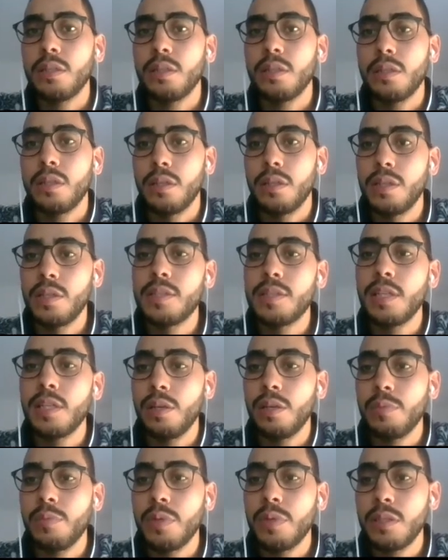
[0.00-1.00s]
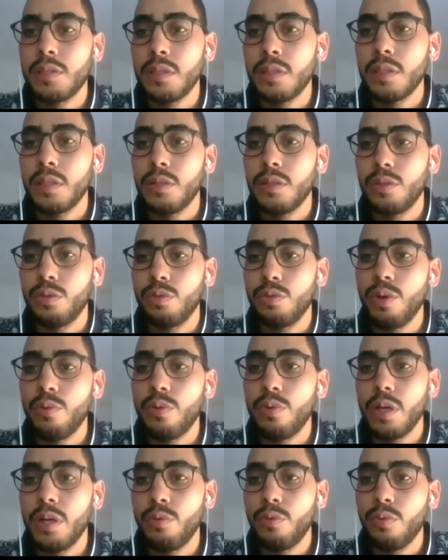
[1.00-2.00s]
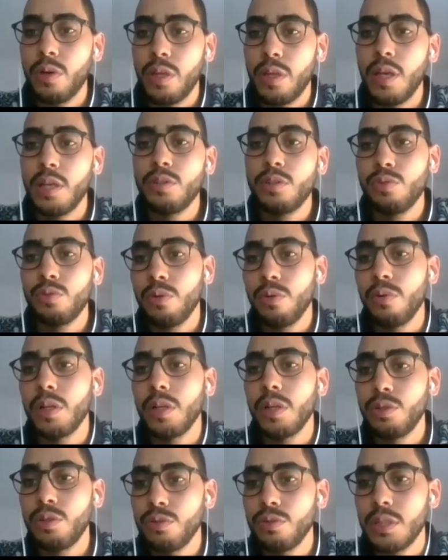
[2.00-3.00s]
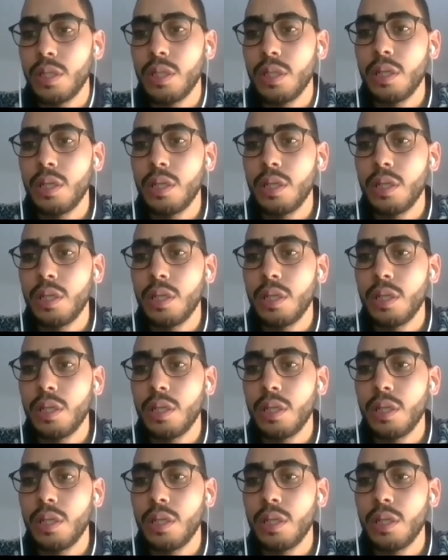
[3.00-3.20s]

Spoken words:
the sediment that we will use